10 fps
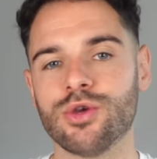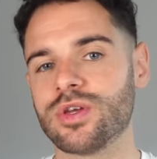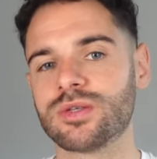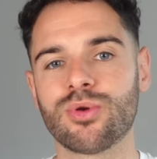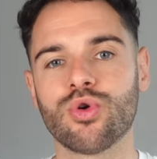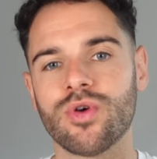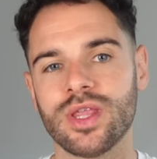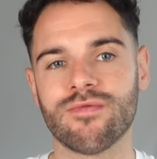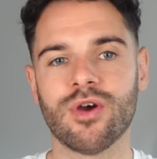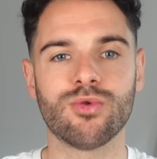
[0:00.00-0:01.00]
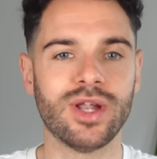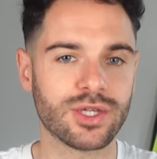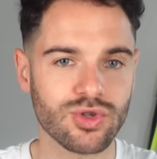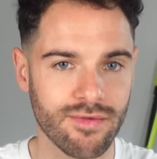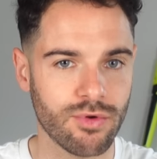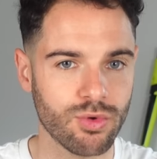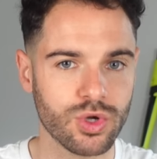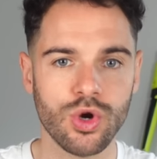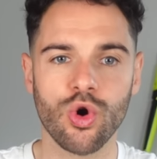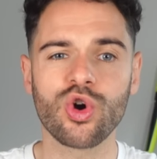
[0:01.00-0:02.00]
you're exploring the road less travelled
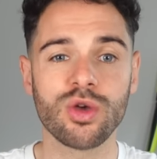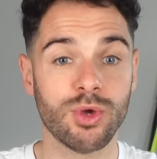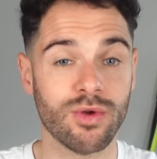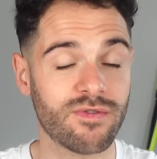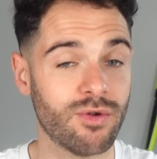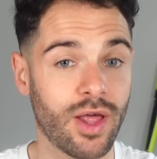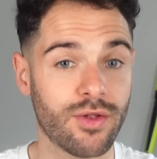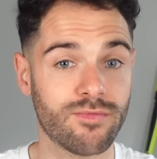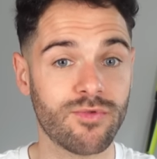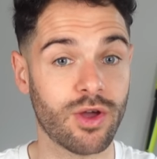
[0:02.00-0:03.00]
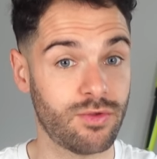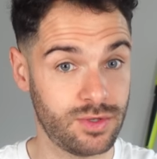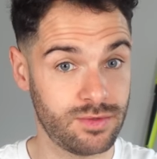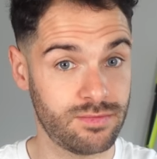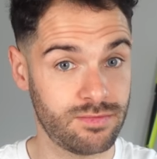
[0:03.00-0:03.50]
or commuting through London roads.